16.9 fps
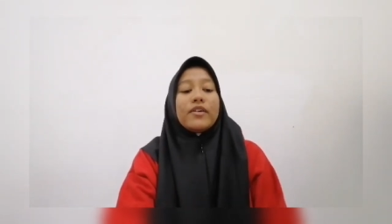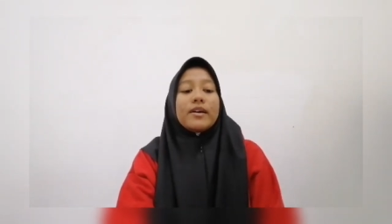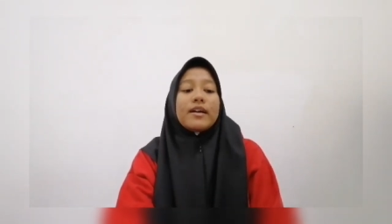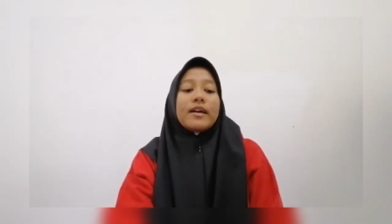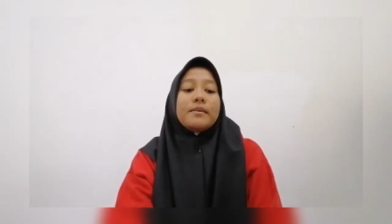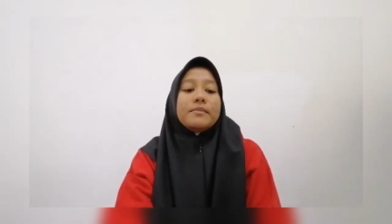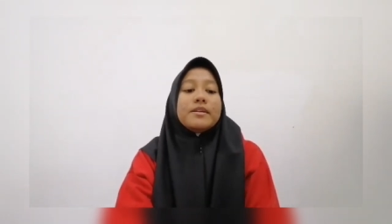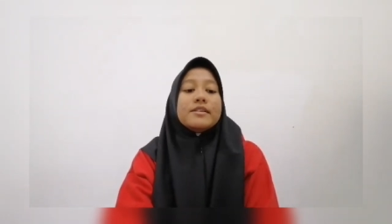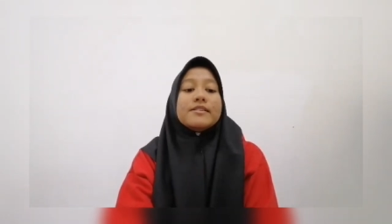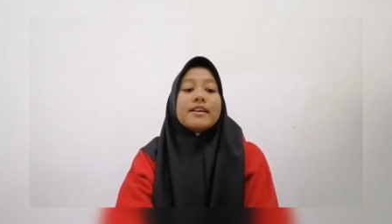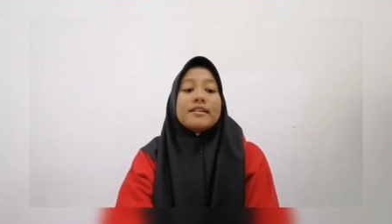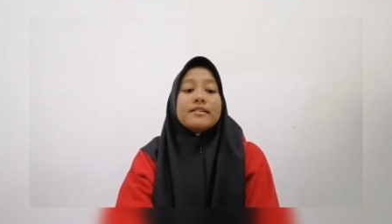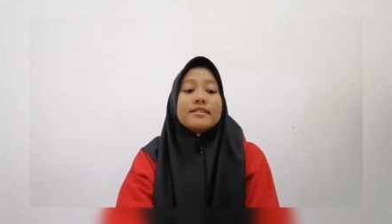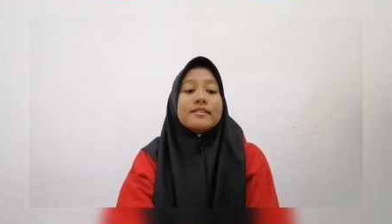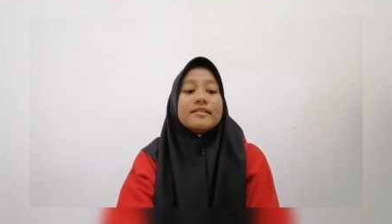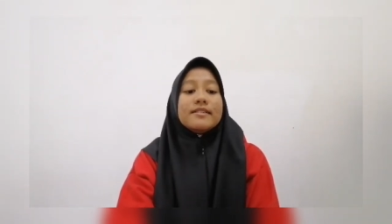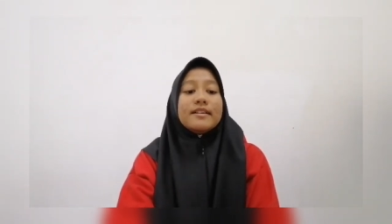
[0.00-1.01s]
upcoming
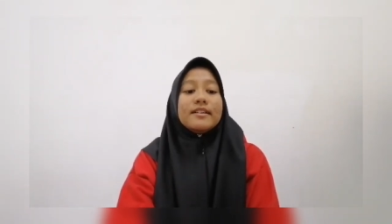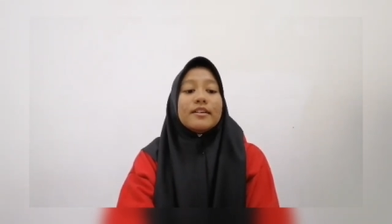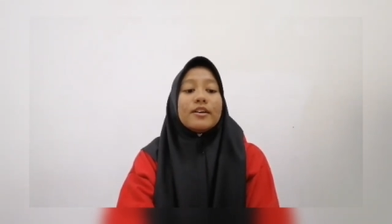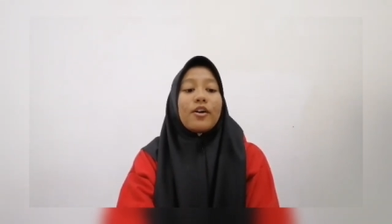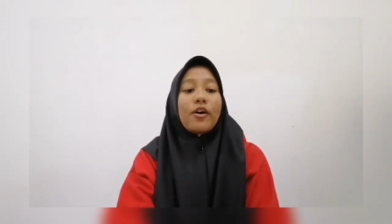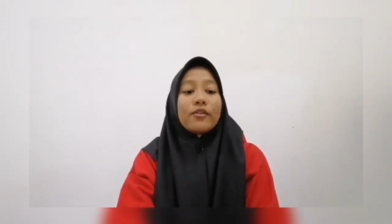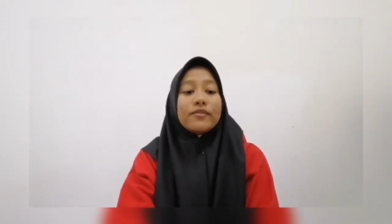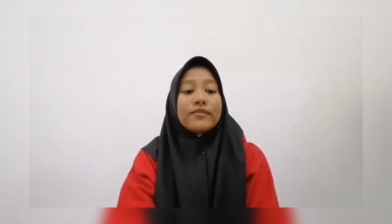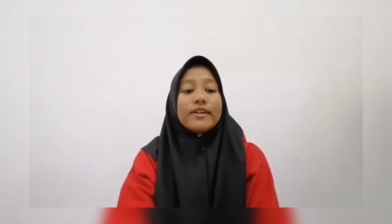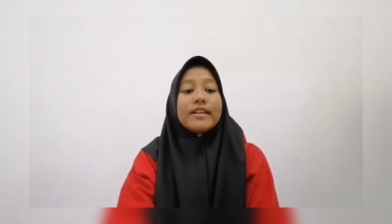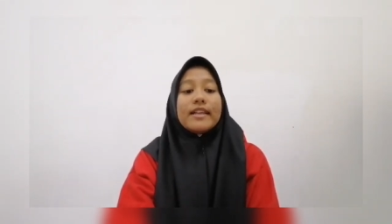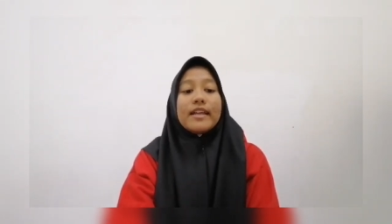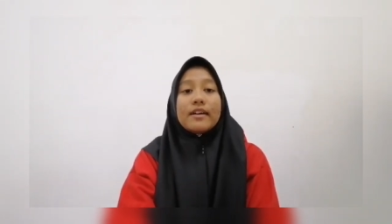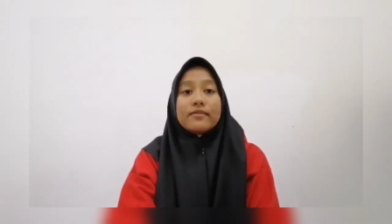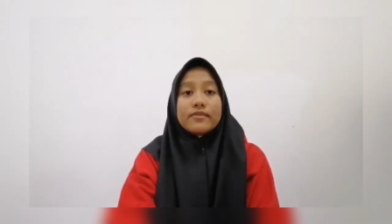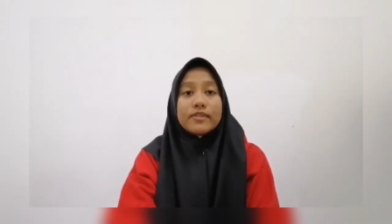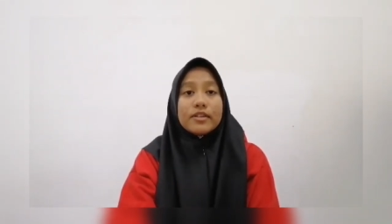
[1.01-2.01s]
changes in the comfort
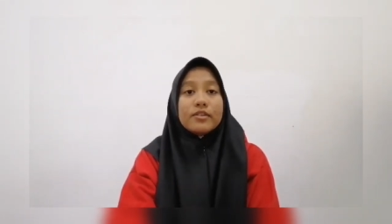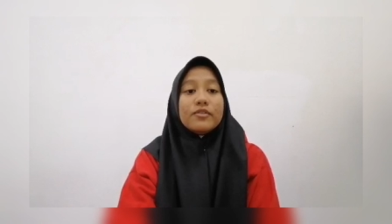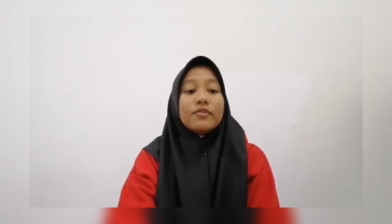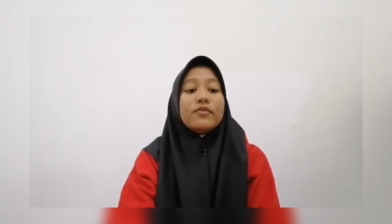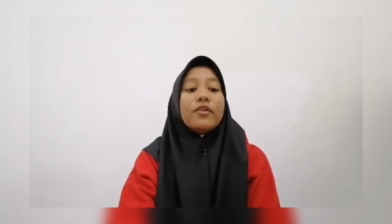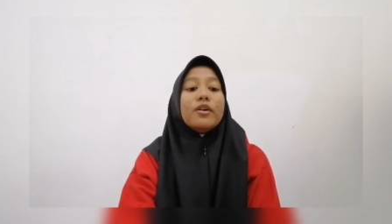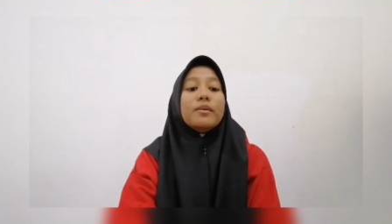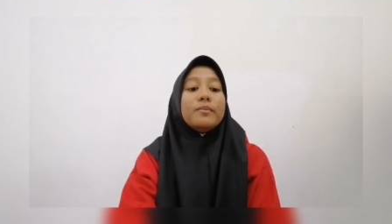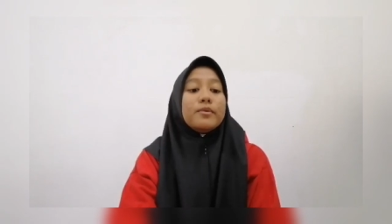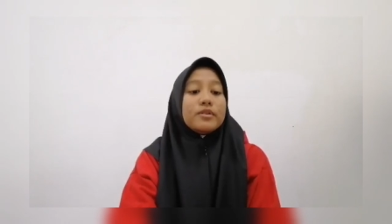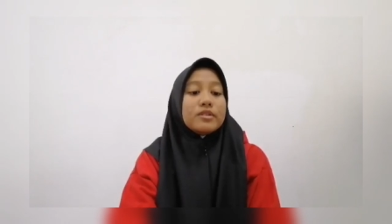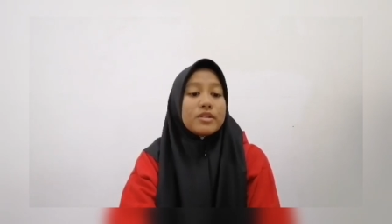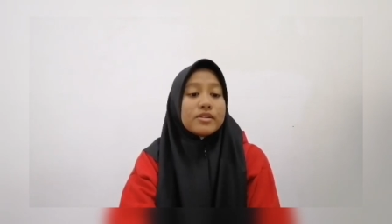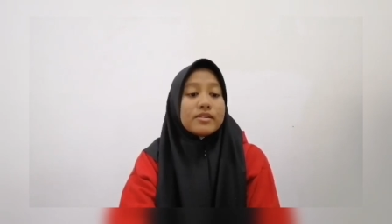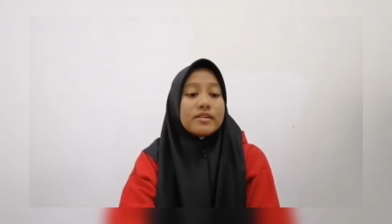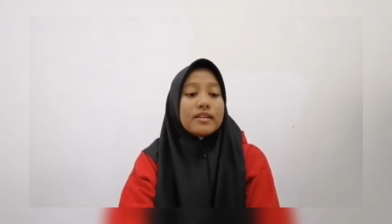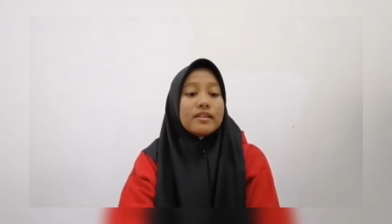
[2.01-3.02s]
level for
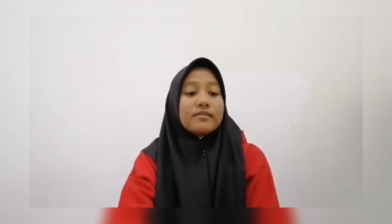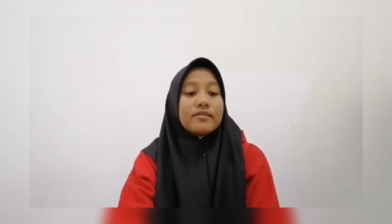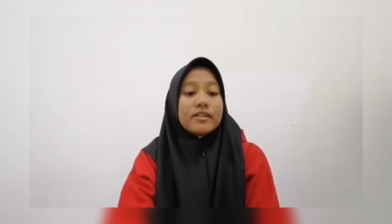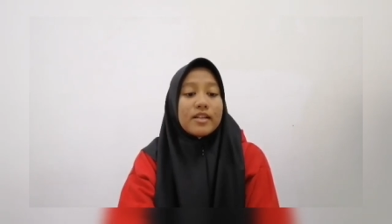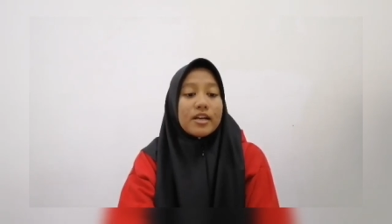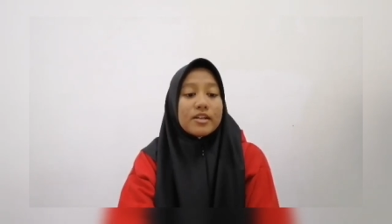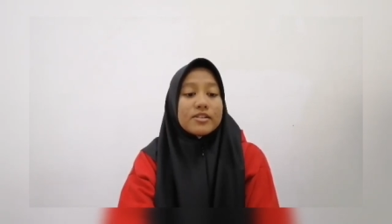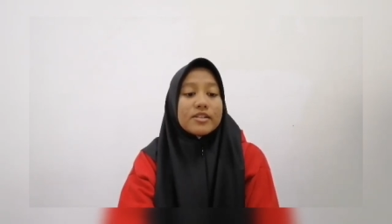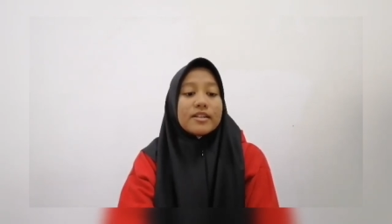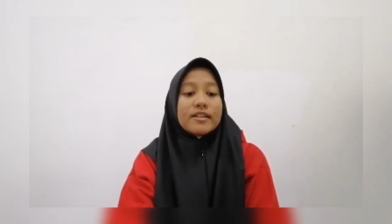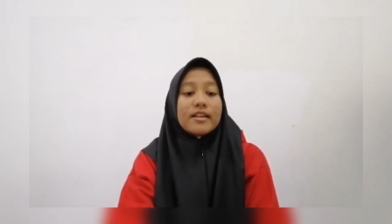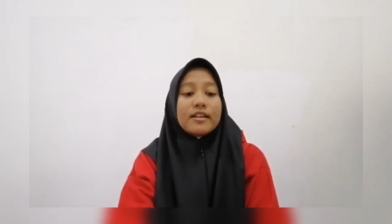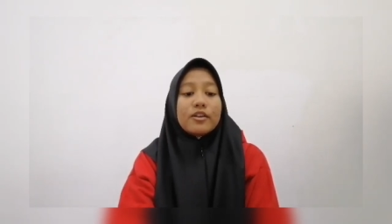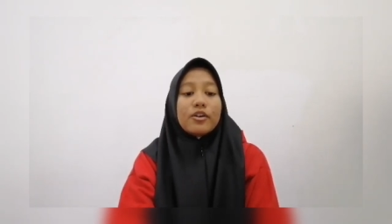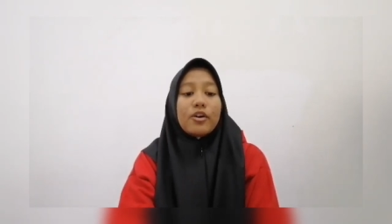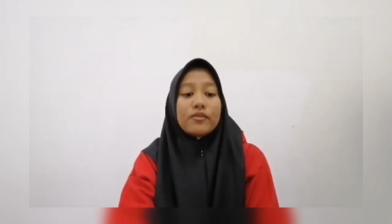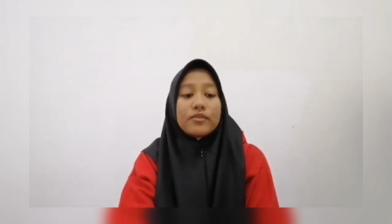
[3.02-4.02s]
producing reduction
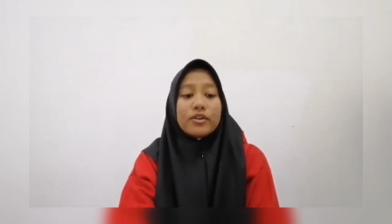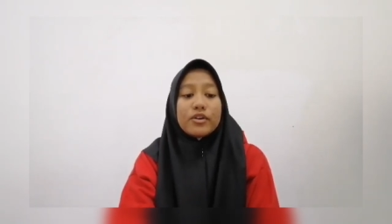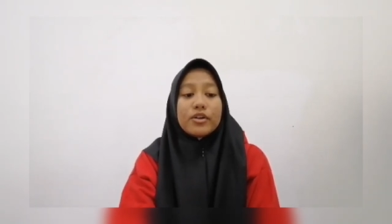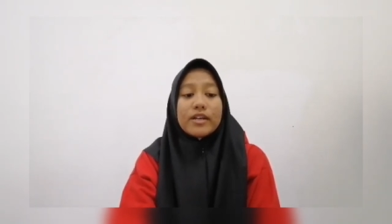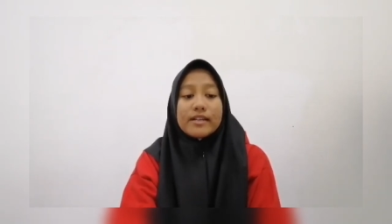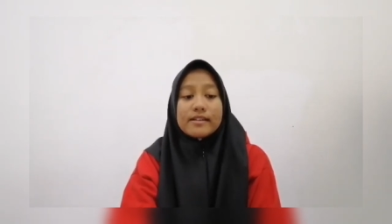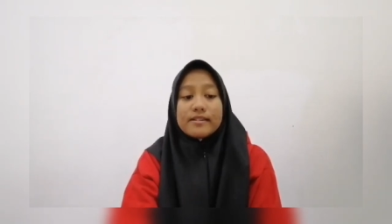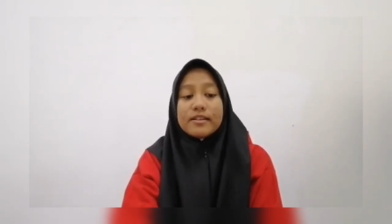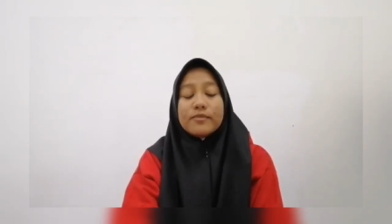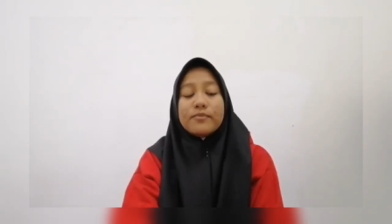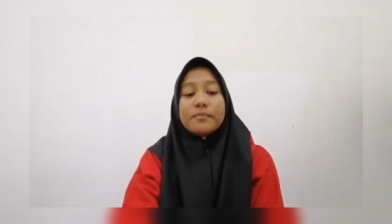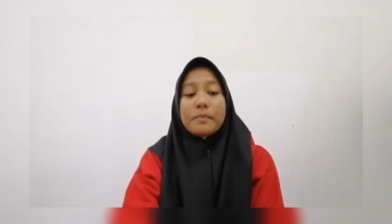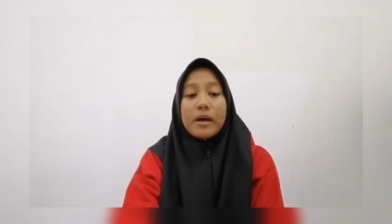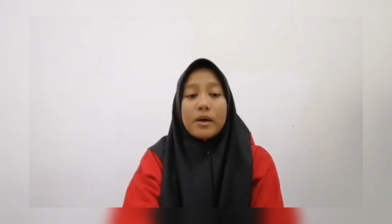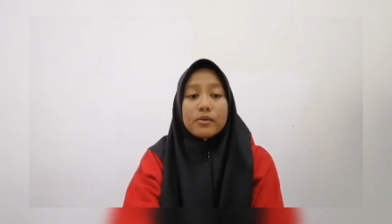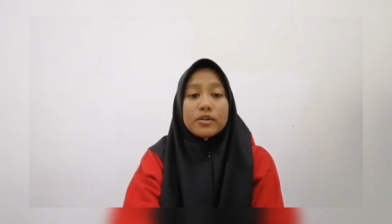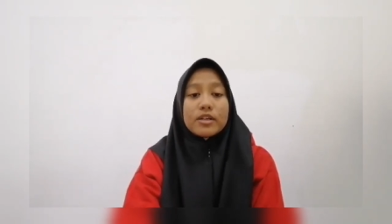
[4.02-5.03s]
in the overall AC
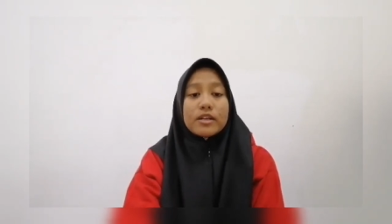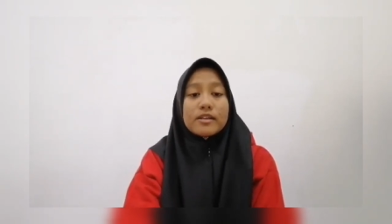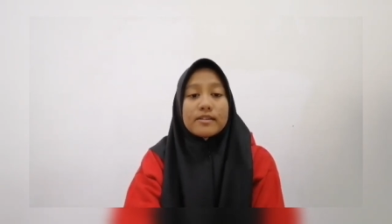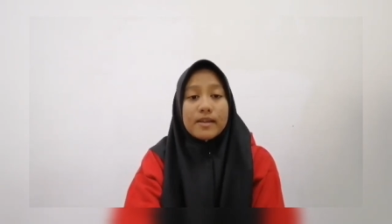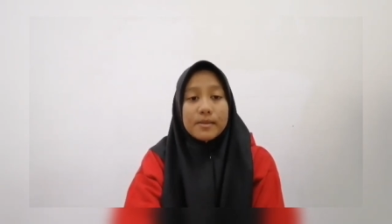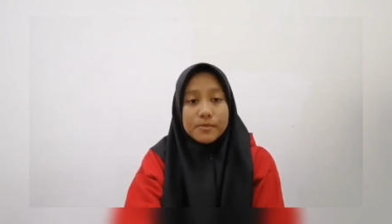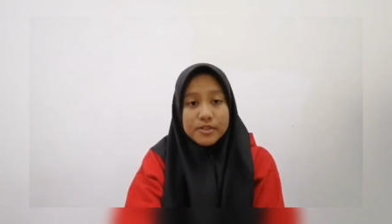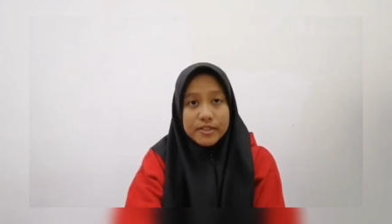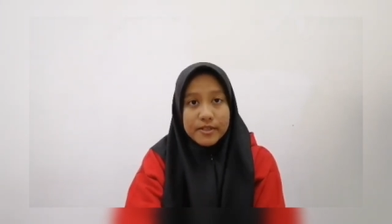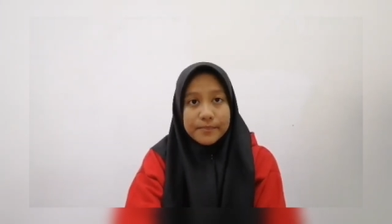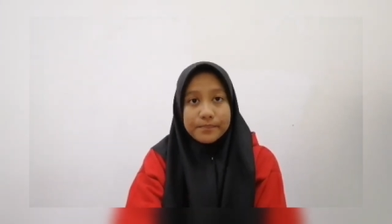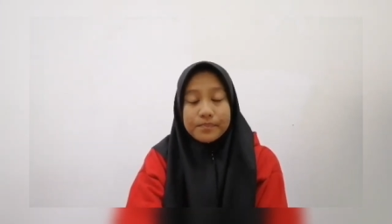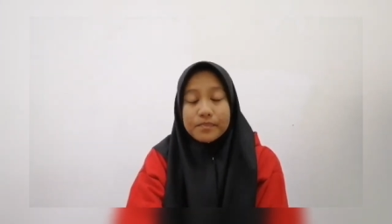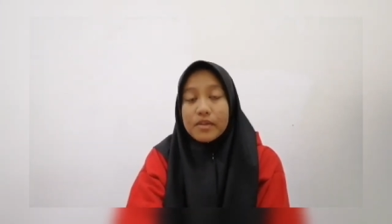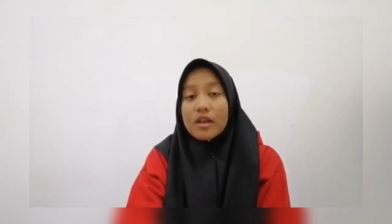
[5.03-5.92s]
power consumption.